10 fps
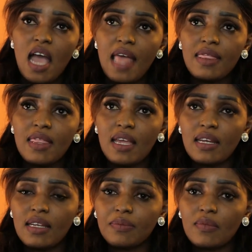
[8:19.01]
And
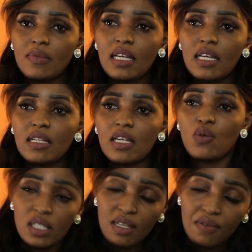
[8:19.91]
then it
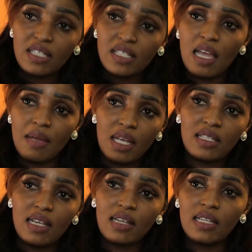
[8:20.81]
was the first time I
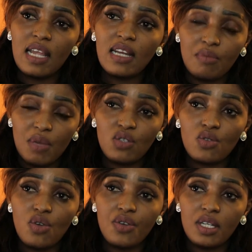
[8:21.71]
started telling my
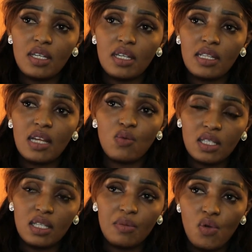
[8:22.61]
story that
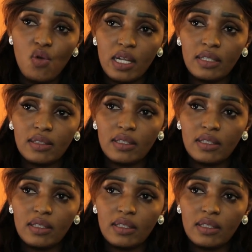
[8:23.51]
was in Poland.